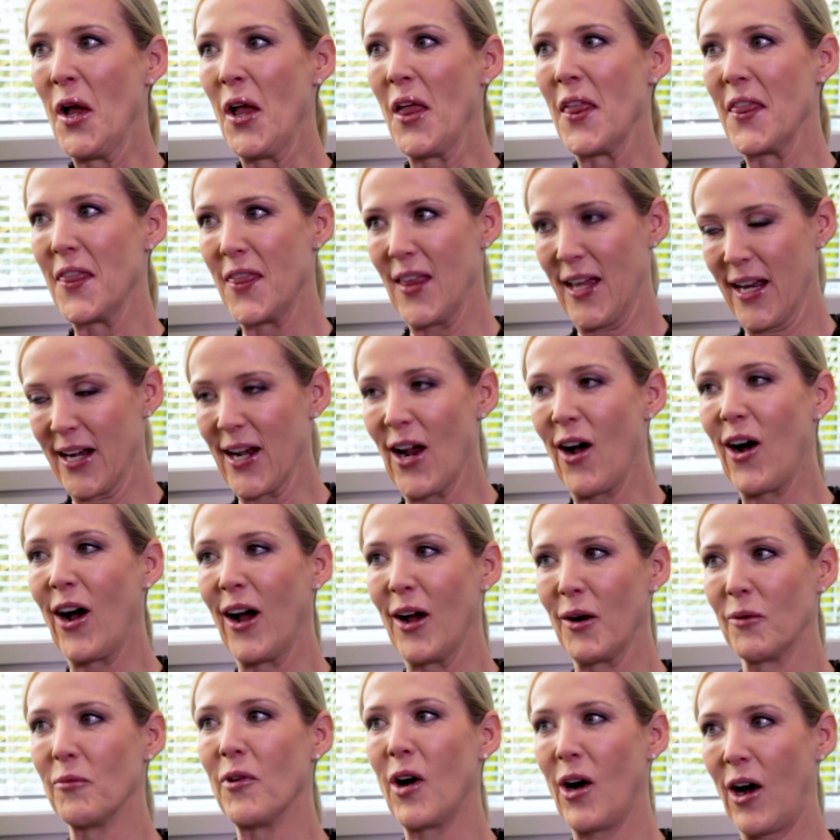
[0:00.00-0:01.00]
then
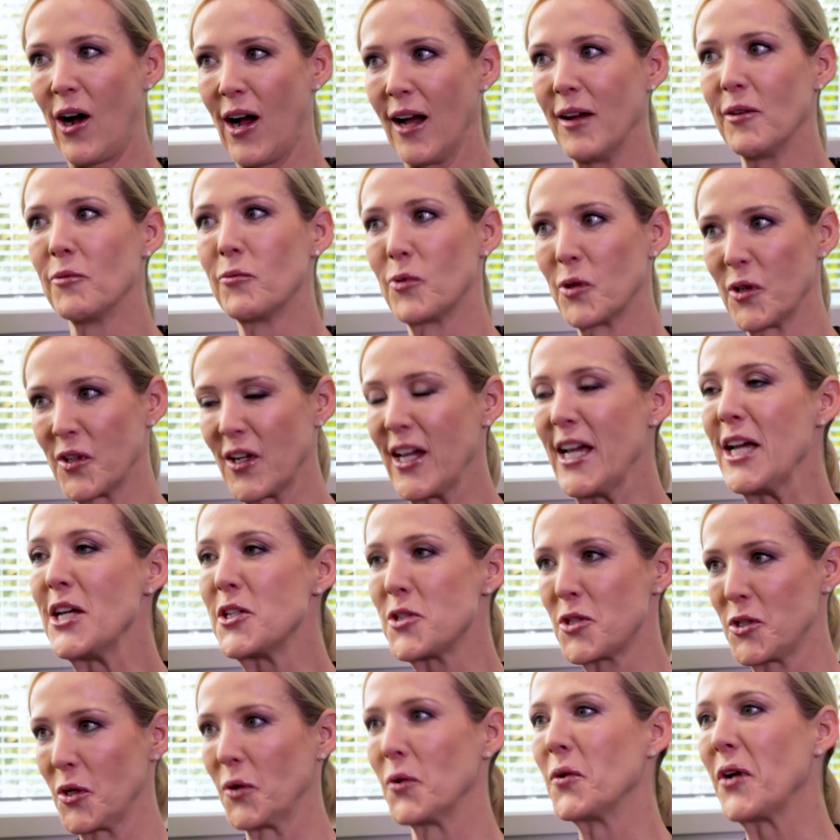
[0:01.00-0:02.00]
I would
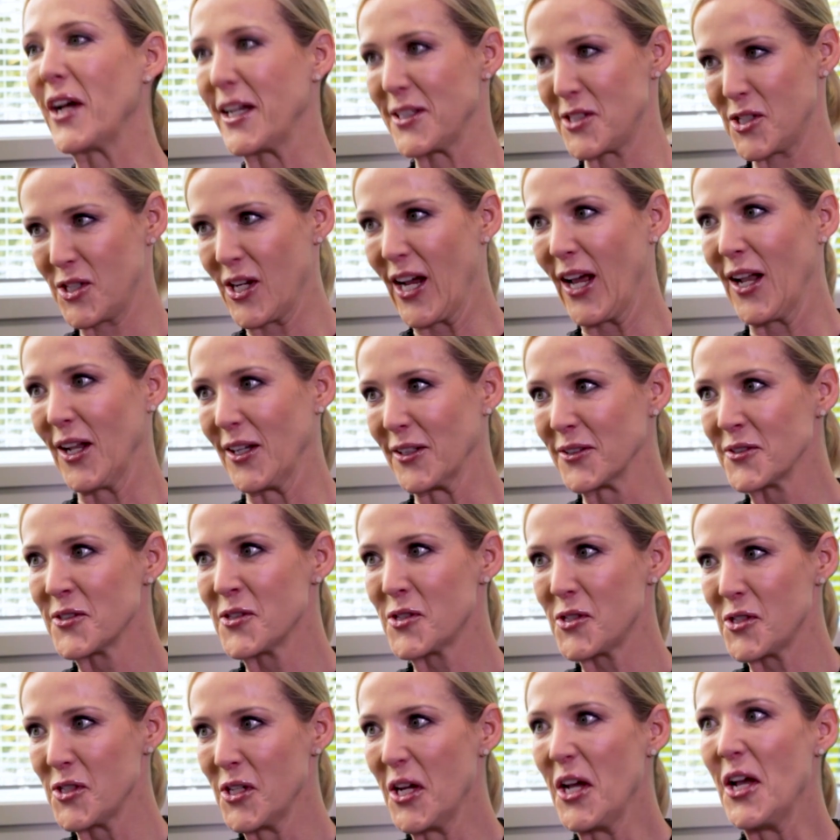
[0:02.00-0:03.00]
issue a
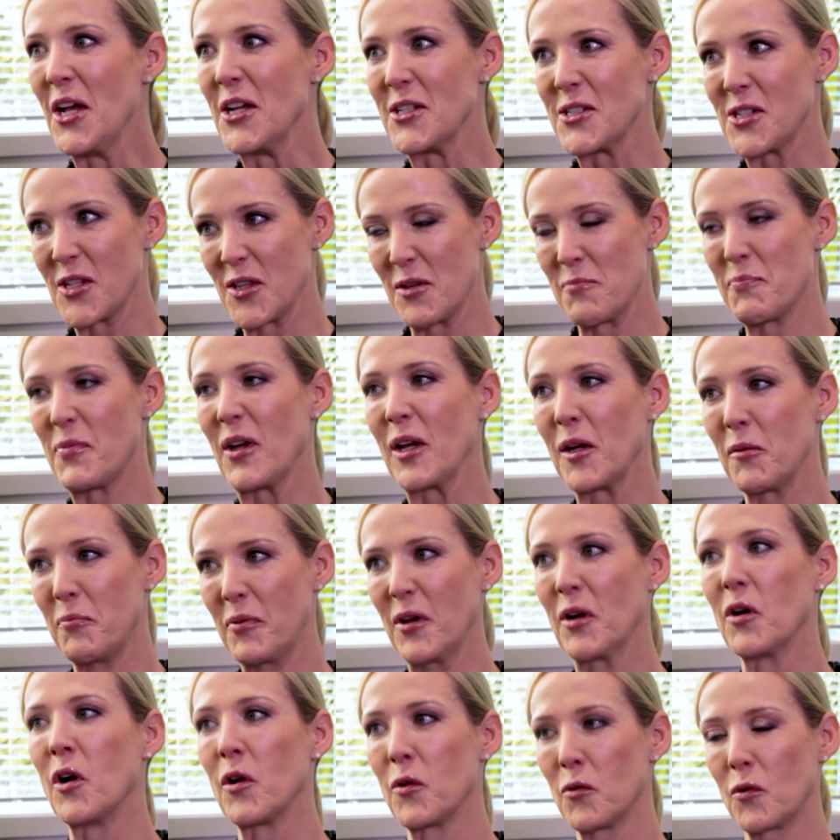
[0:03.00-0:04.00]
challenge to the big
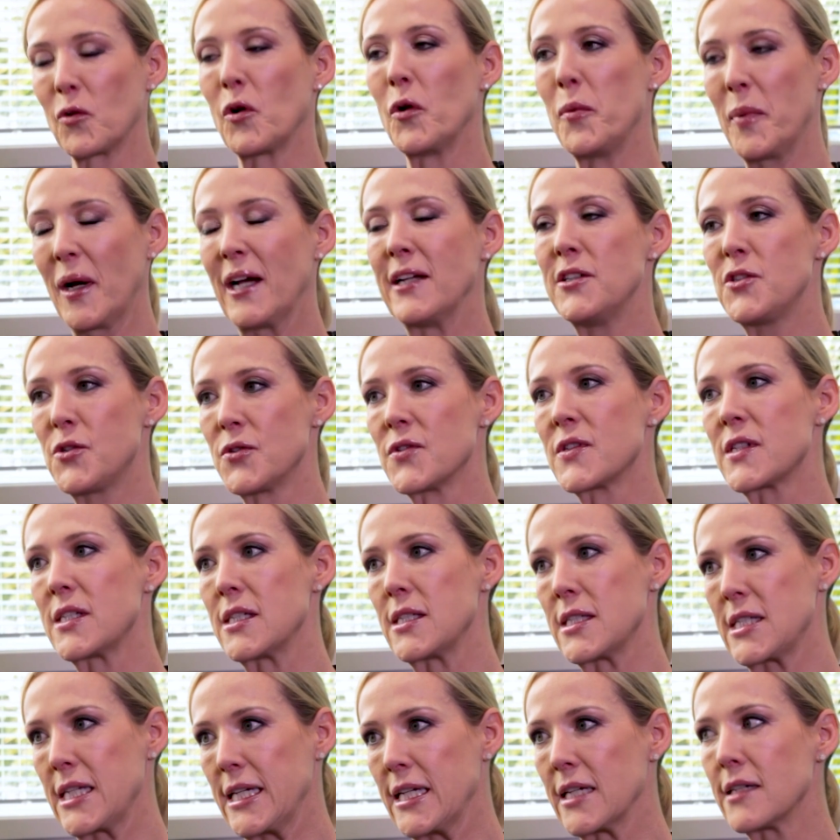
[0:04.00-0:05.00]
parent group
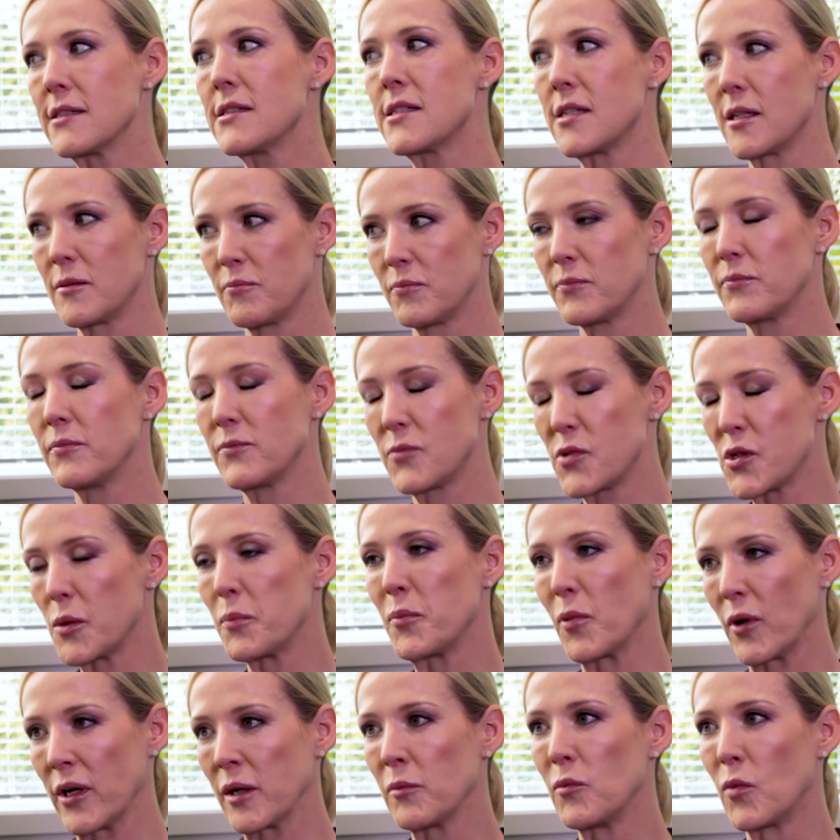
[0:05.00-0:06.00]
agencies here to
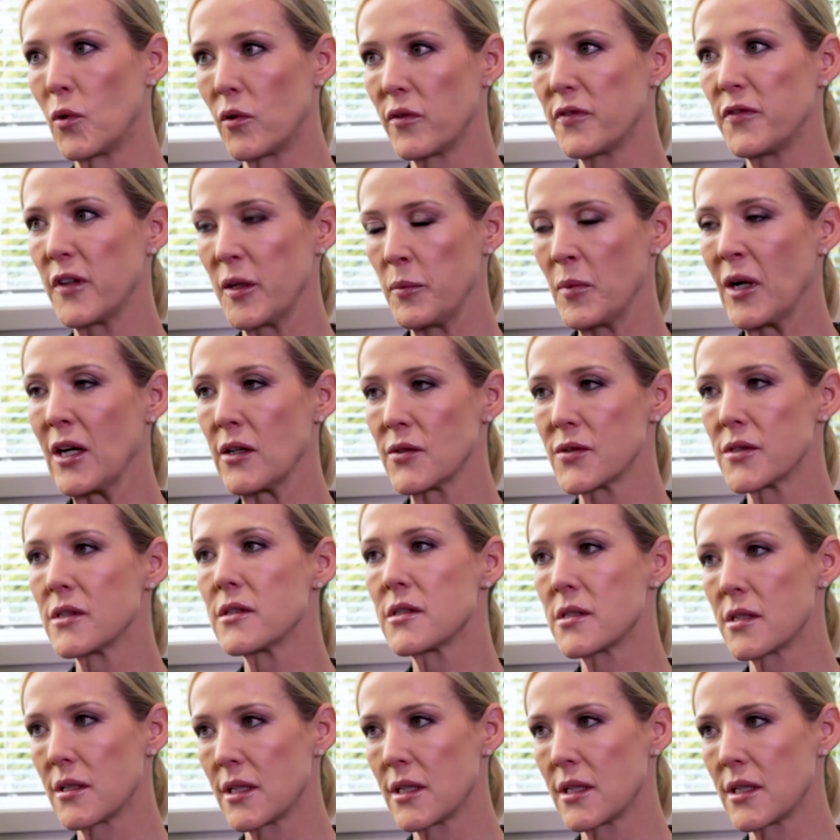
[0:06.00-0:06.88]
bring more females into